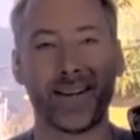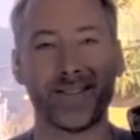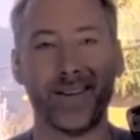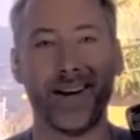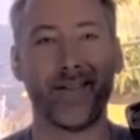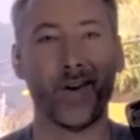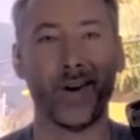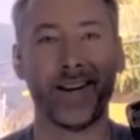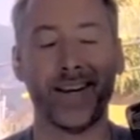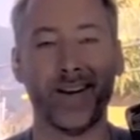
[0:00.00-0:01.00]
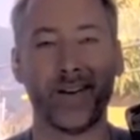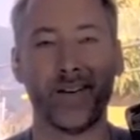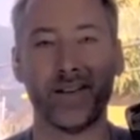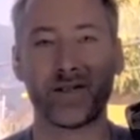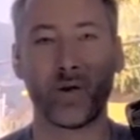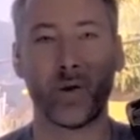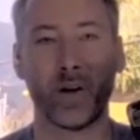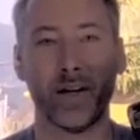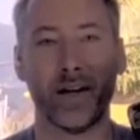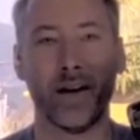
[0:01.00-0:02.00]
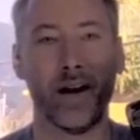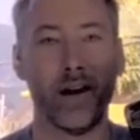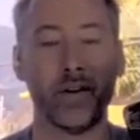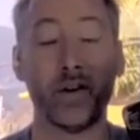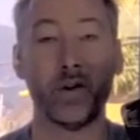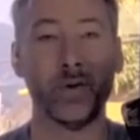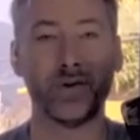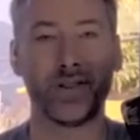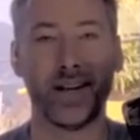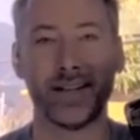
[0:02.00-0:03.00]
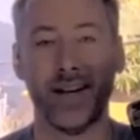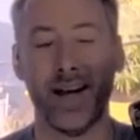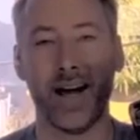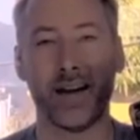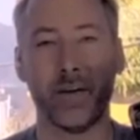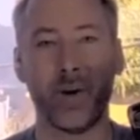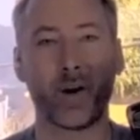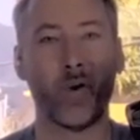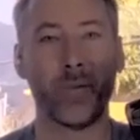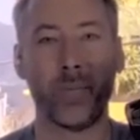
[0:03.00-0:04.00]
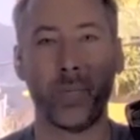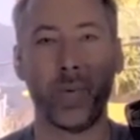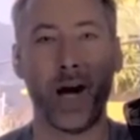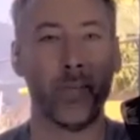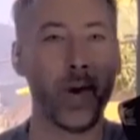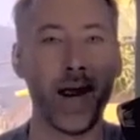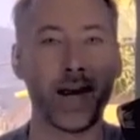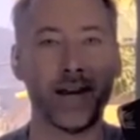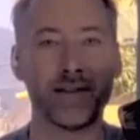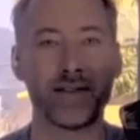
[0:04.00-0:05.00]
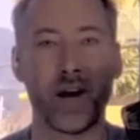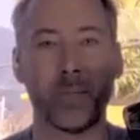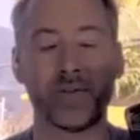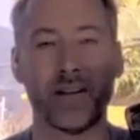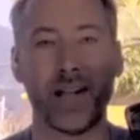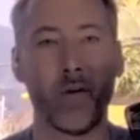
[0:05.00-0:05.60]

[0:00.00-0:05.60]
because you're never going to hear the story on the news that the Bitcoin bank has stopped